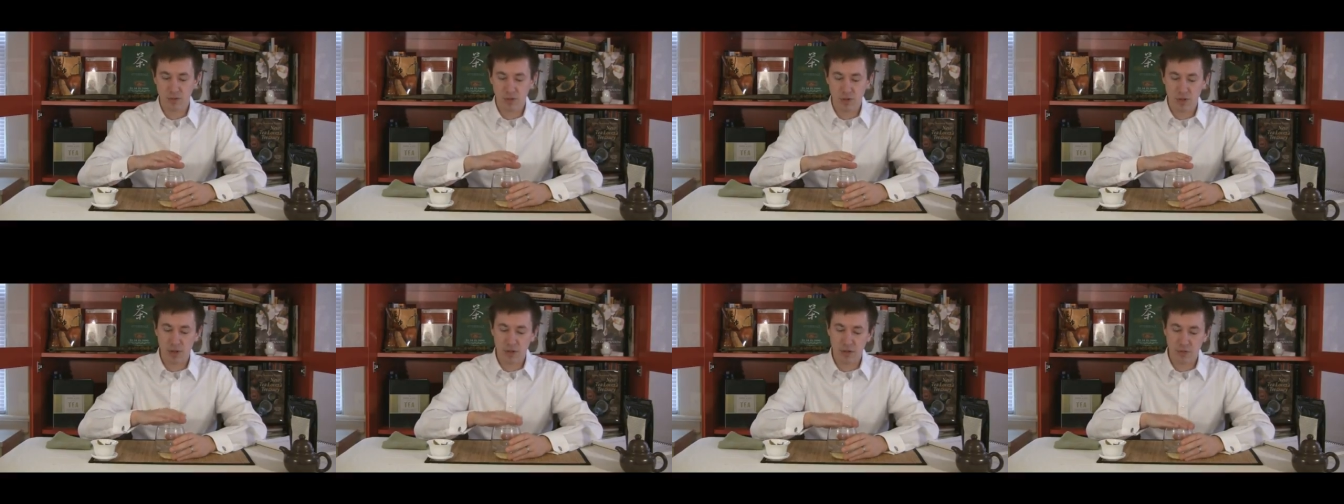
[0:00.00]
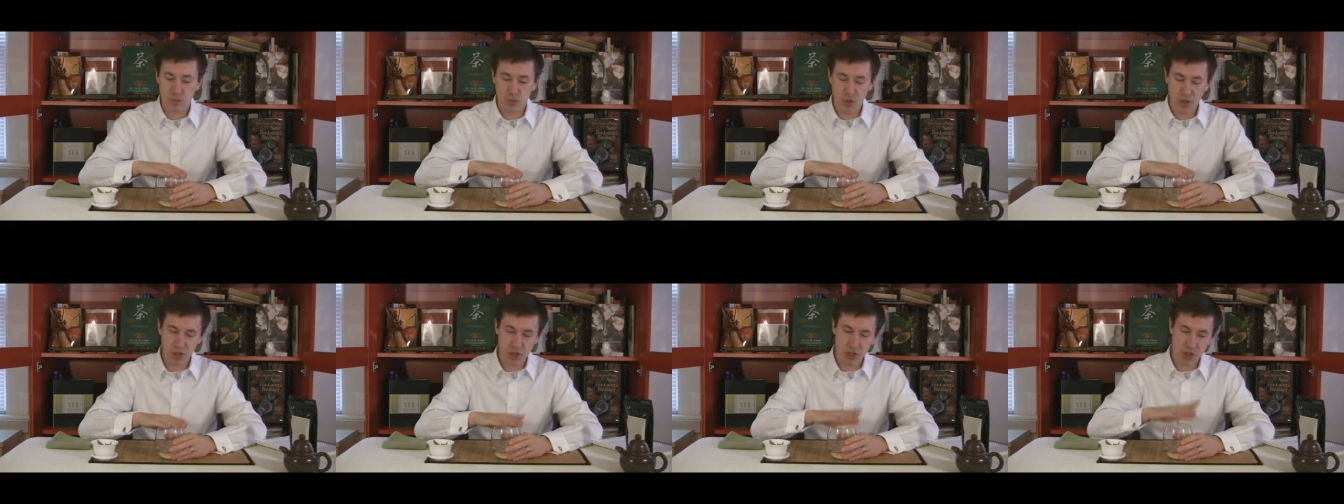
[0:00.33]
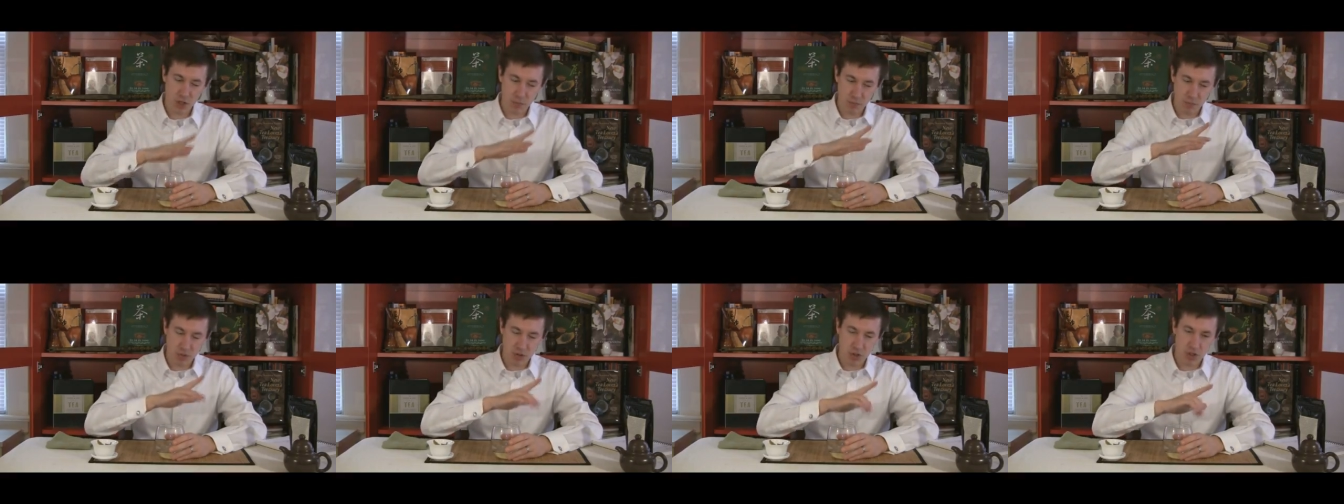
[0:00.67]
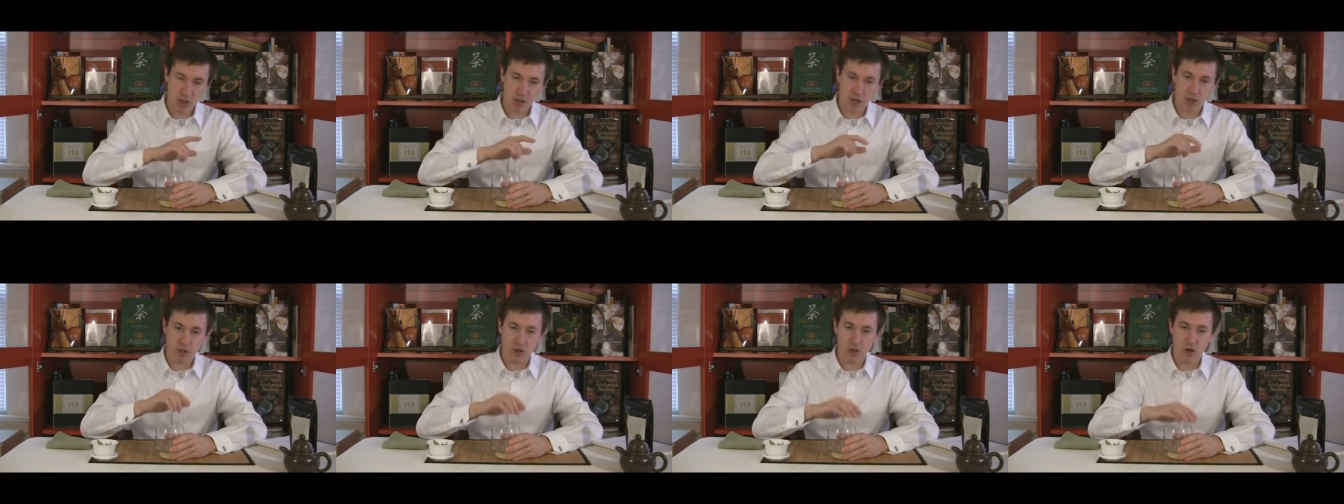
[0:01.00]
Rishi in
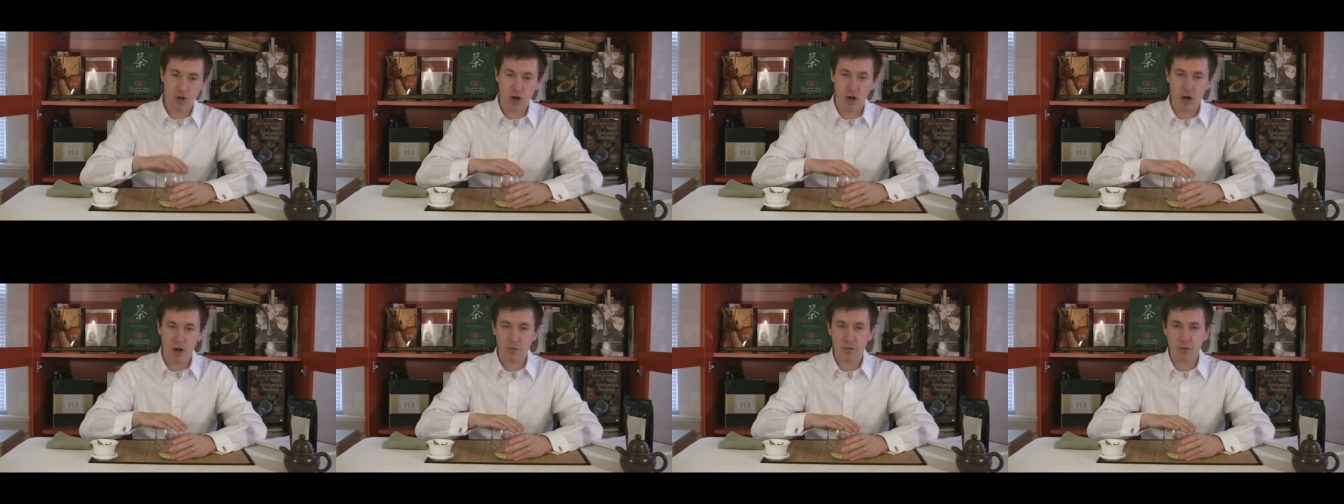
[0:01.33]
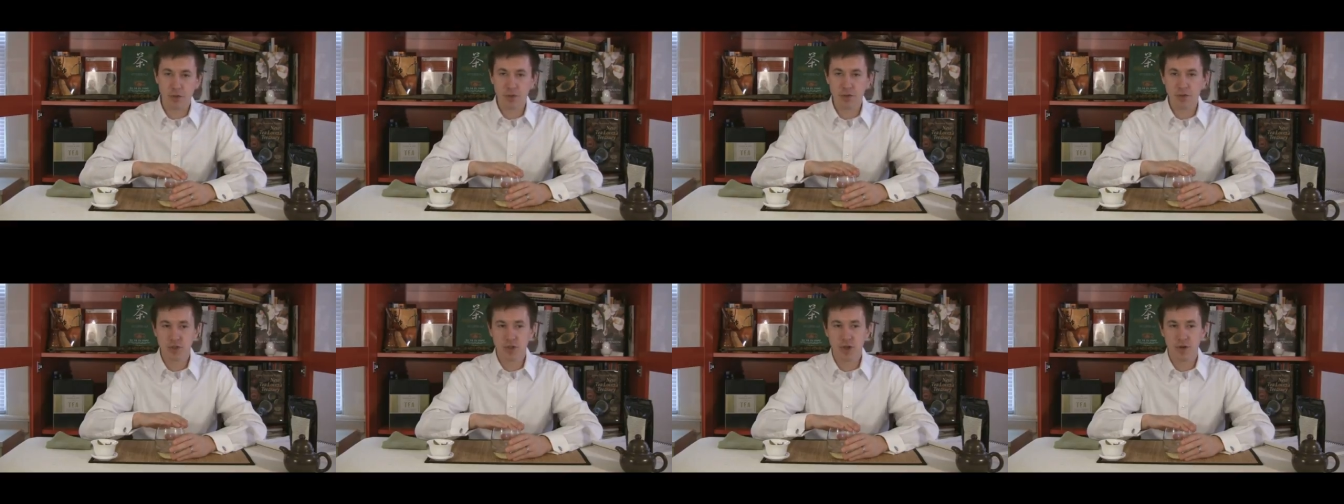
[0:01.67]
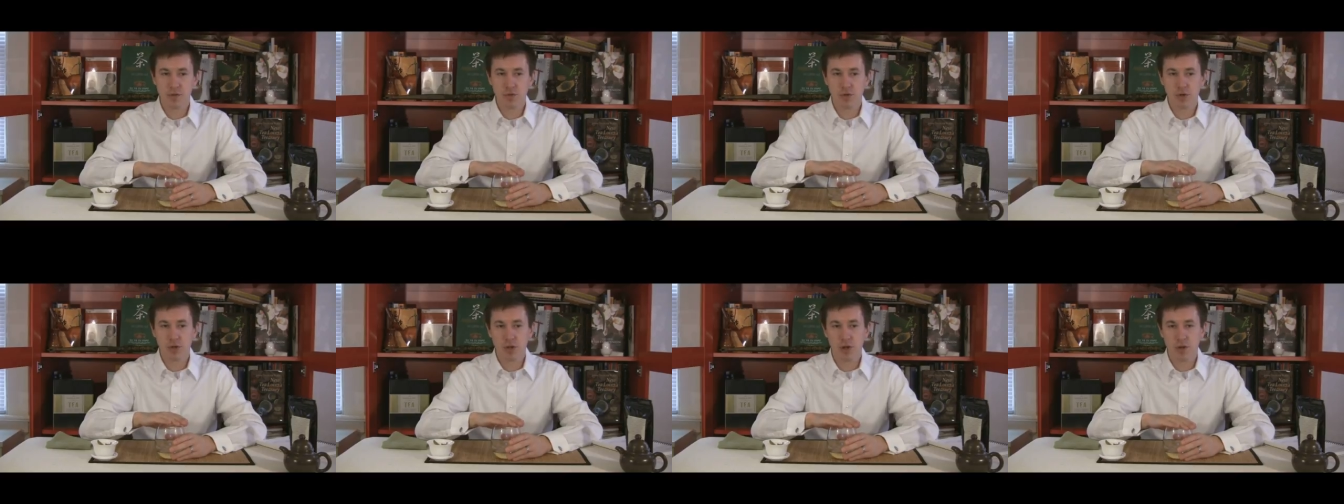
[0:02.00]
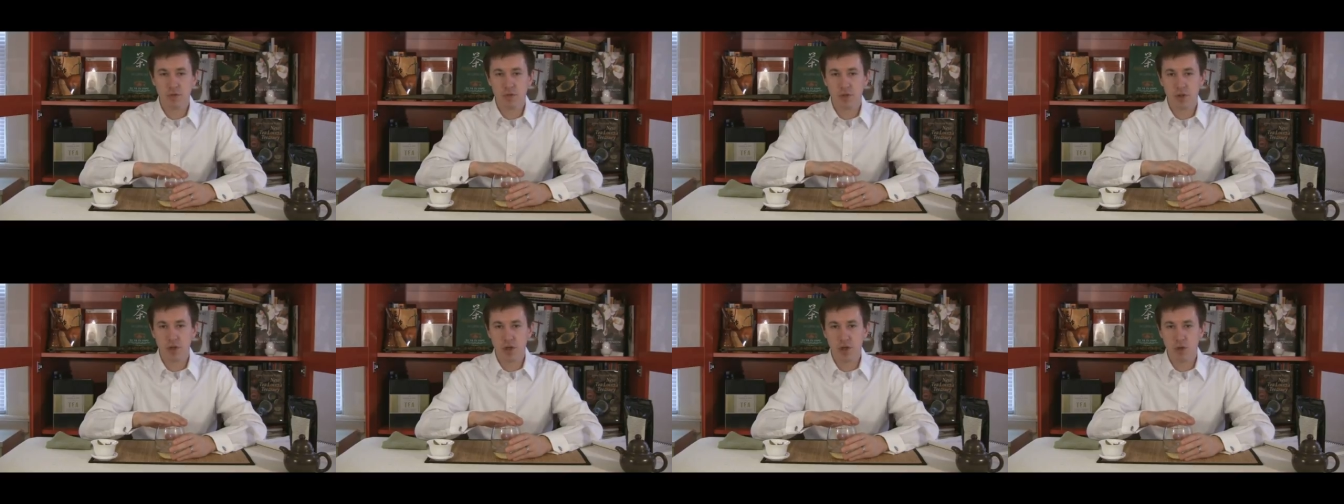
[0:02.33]
particular offers several
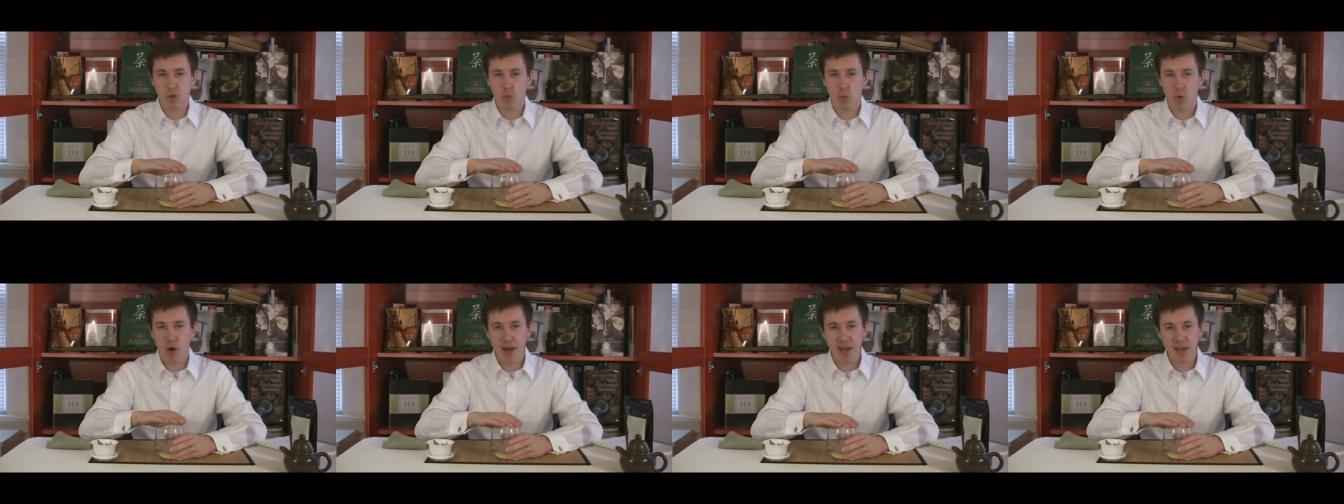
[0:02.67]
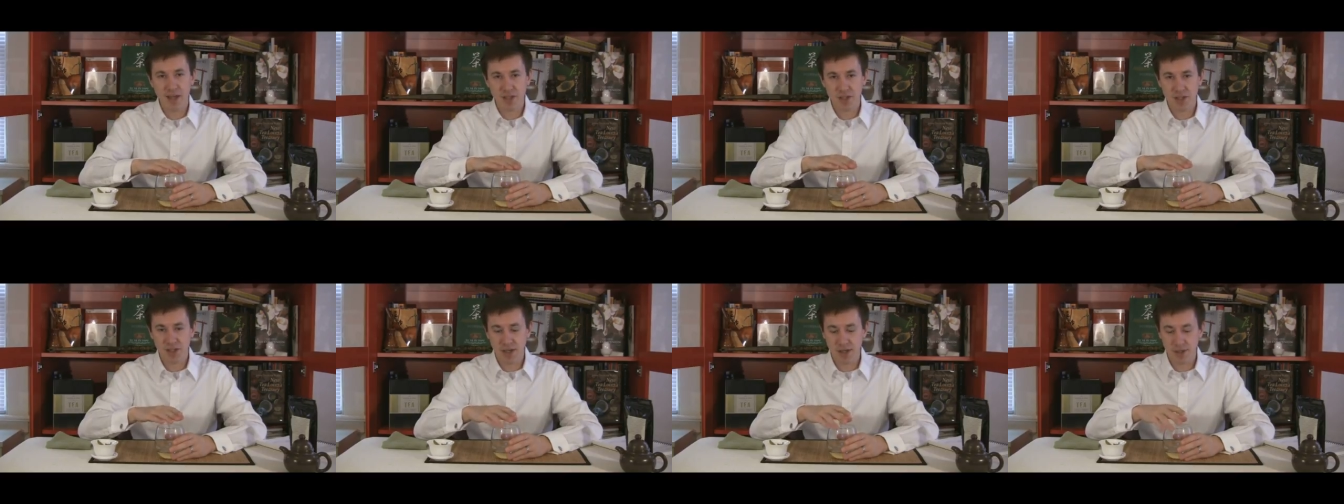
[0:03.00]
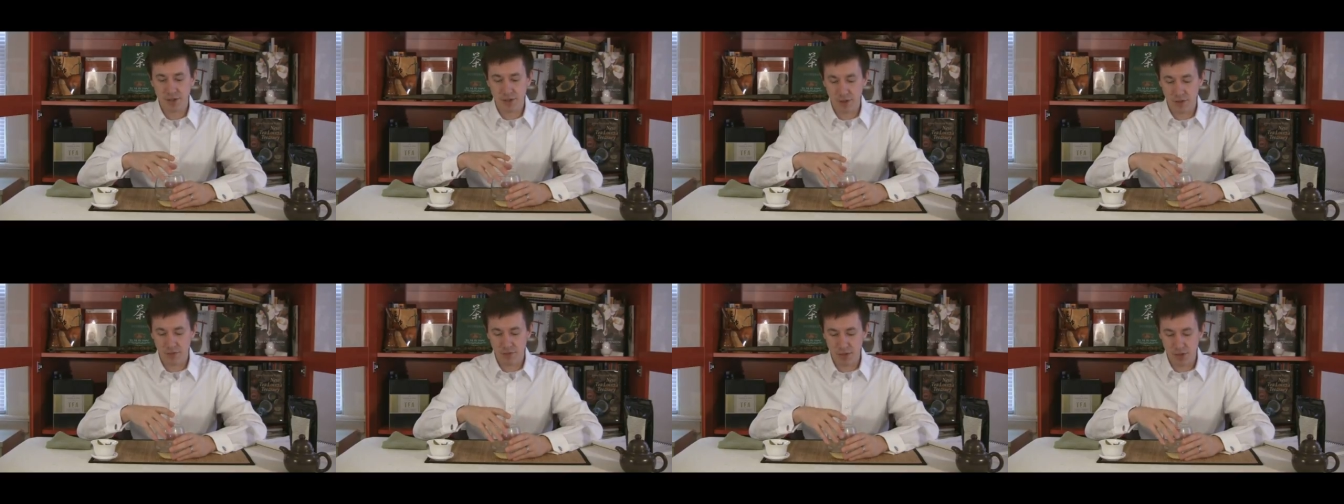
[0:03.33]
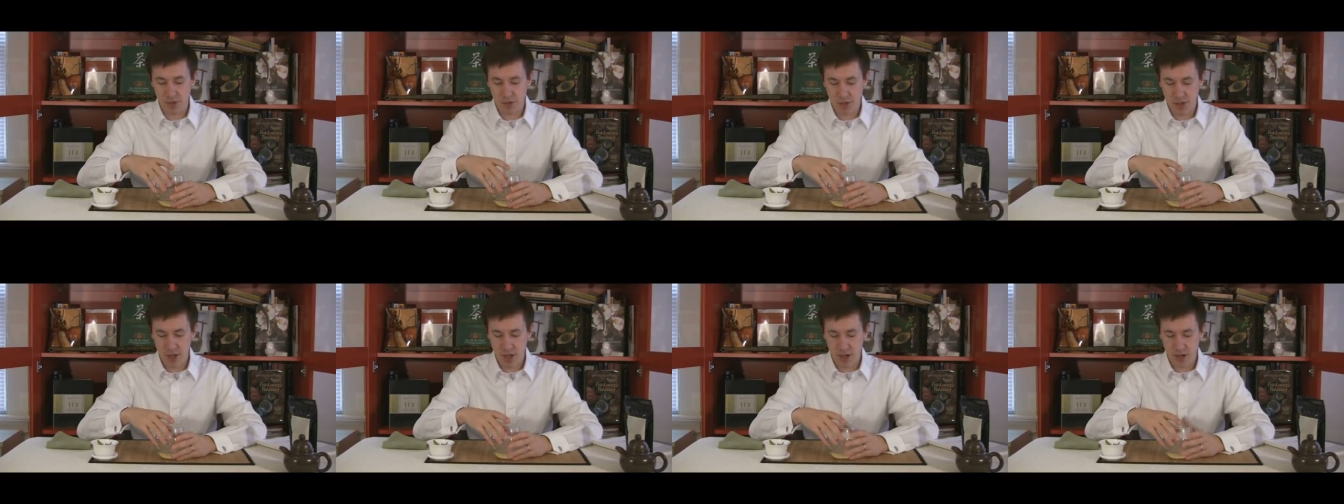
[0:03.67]
of the white teas of
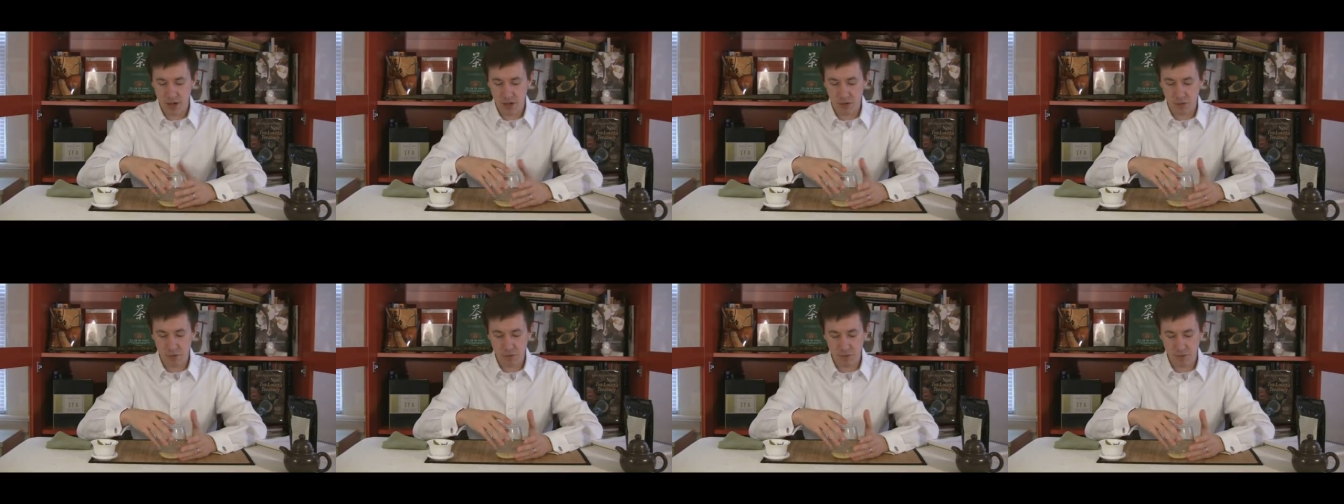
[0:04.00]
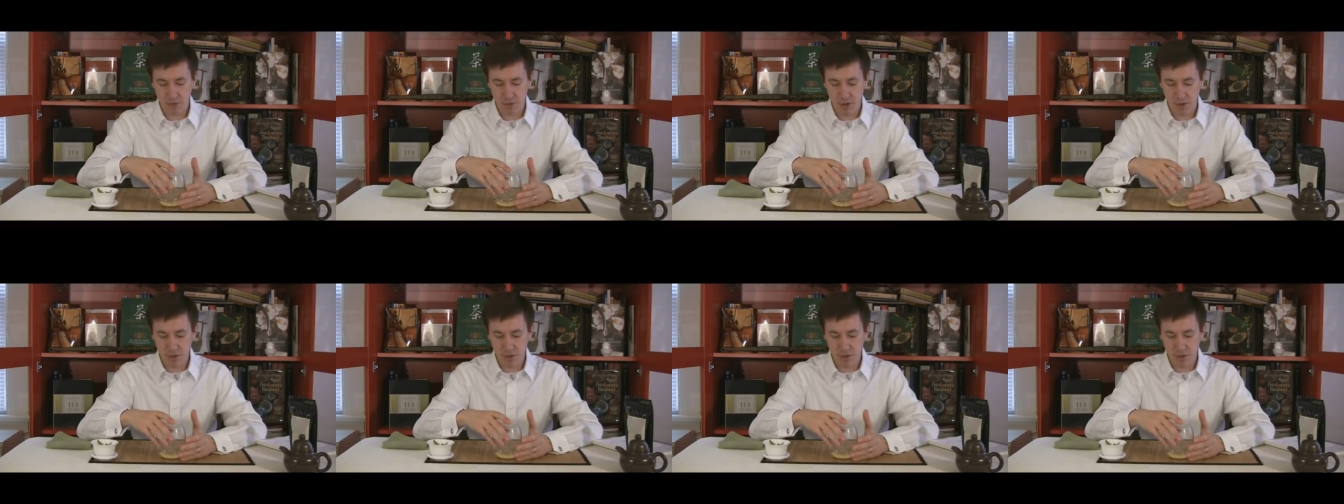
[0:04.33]
this kind of